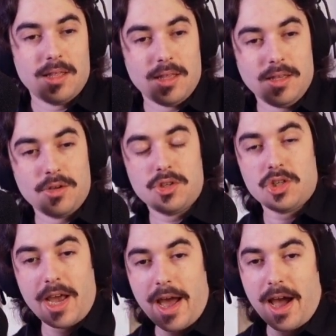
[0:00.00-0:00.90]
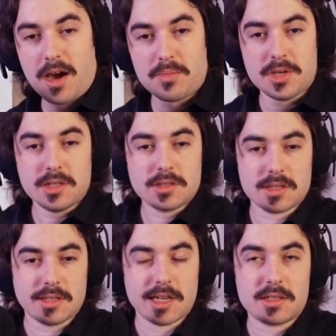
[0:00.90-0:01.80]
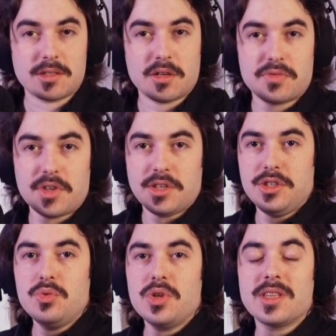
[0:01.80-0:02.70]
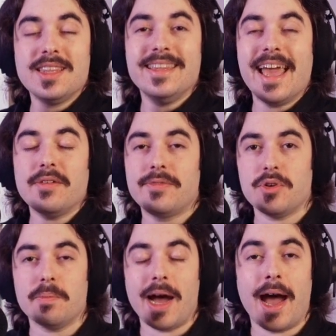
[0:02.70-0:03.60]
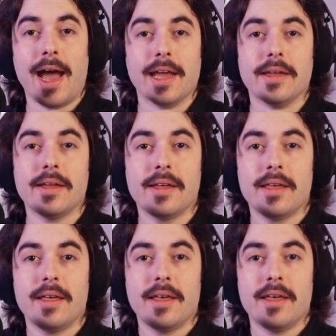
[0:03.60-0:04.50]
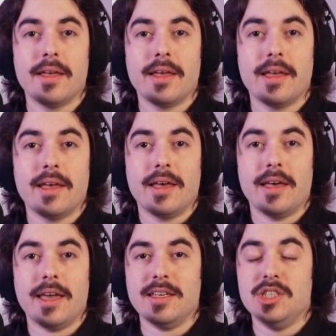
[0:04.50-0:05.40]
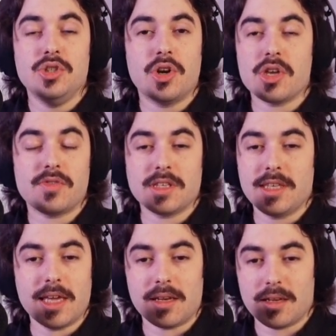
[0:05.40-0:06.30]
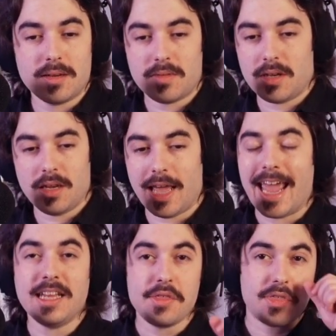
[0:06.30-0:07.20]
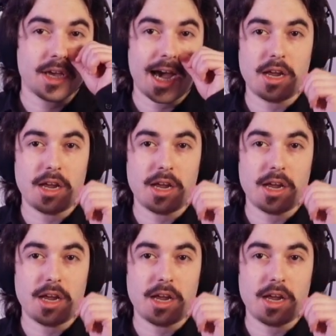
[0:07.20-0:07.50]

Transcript: Your job is to get stuff that you would never buy. And you don't even get anything out